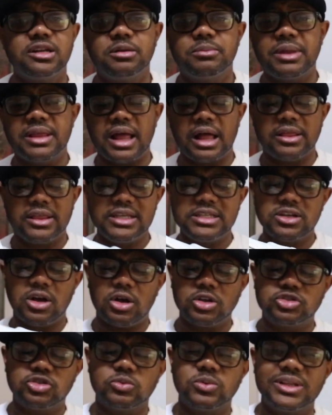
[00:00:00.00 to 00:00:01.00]
on them. These
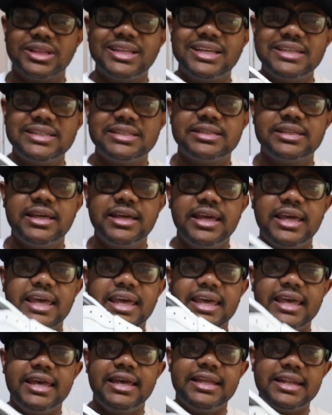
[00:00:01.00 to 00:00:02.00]
also released
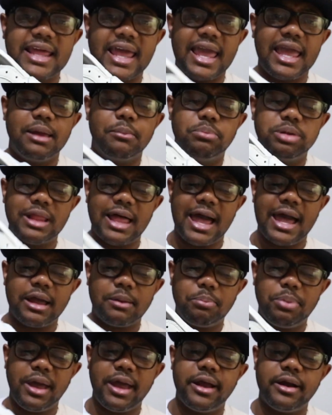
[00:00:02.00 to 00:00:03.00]
in a
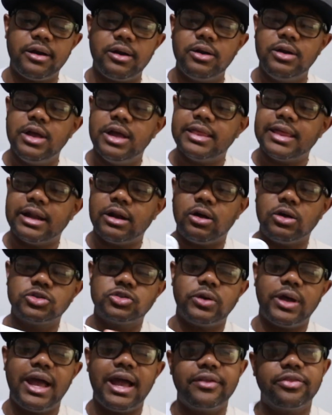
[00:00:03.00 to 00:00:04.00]
black pair that
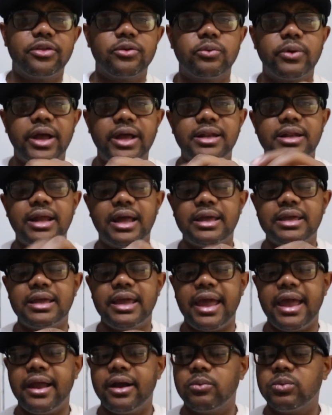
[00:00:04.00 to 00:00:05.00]
also had the red
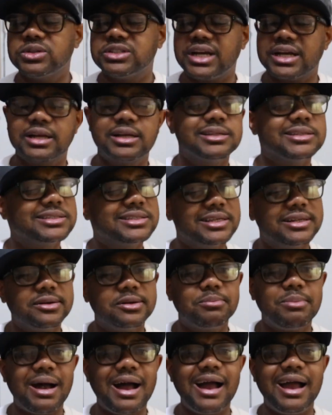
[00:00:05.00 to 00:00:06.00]
Nike Air, which I
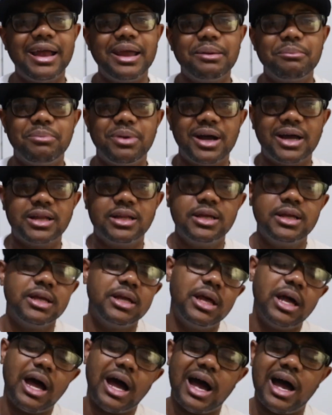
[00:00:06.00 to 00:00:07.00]
considered buying, but
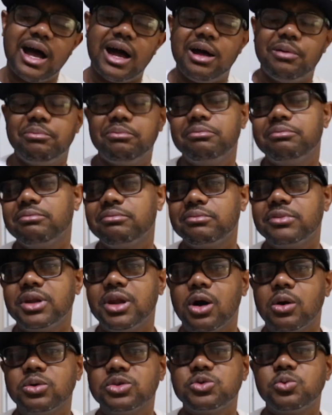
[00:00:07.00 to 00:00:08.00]
um, you
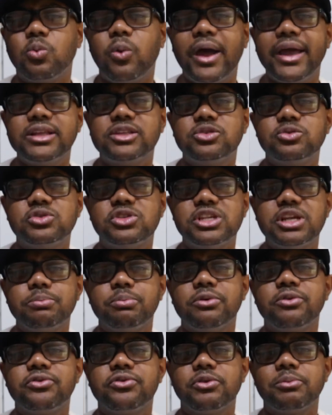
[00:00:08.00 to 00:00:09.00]
know, it was way too
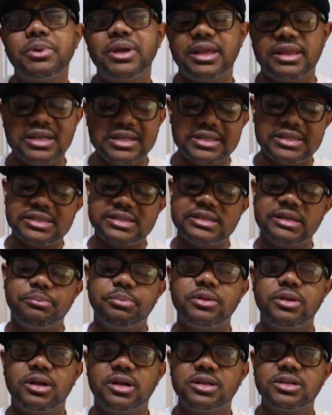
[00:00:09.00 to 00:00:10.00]
simple for me. This is
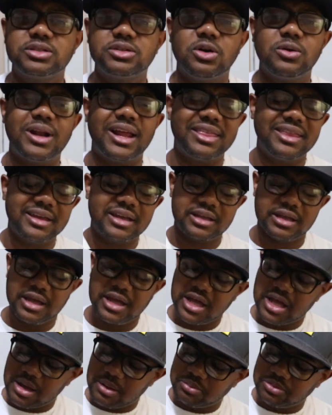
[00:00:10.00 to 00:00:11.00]
simple on its own. I think
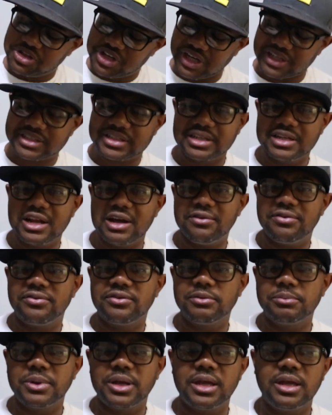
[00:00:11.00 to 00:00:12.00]
just enough
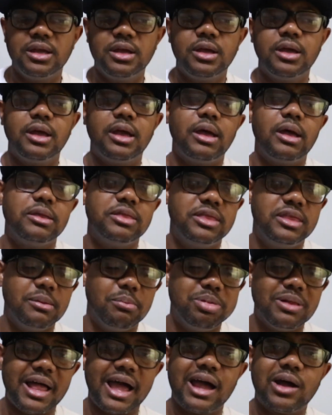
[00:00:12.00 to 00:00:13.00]
for me. The
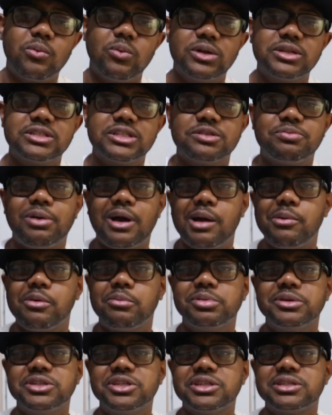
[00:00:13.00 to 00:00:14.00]
black ones is
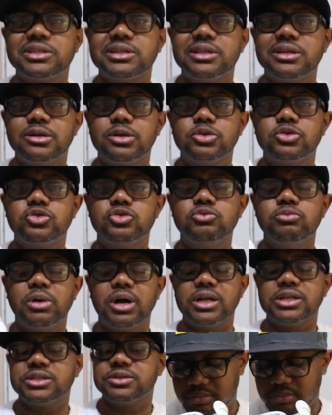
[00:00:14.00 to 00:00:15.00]
probably just a little too
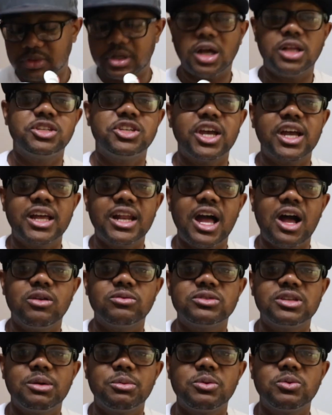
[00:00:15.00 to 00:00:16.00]
much. Y'all check it
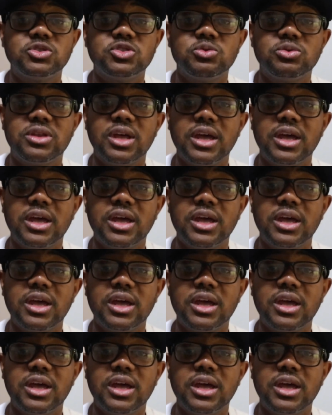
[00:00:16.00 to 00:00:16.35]
out. Tell me what you